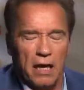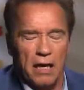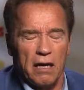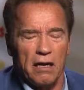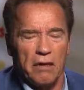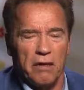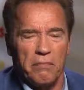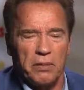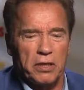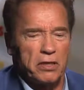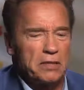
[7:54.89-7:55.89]

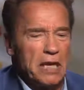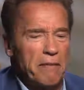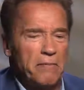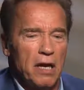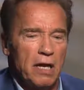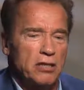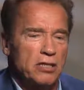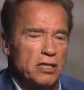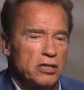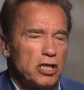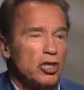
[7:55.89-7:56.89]
because I'm not
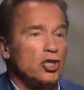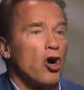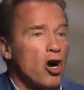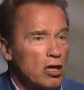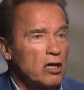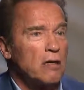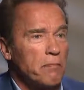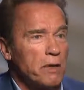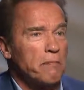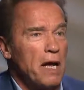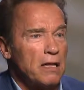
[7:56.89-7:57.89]
just a talker
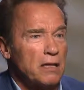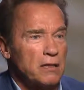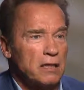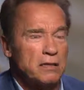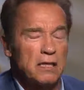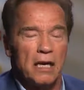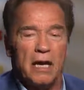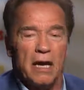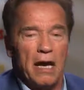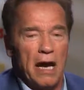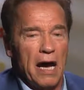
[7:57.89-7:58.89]
about politics.
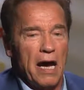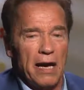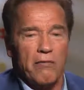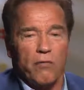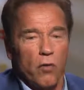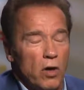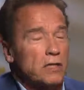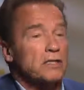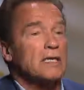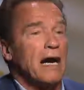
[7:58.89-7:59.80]
I was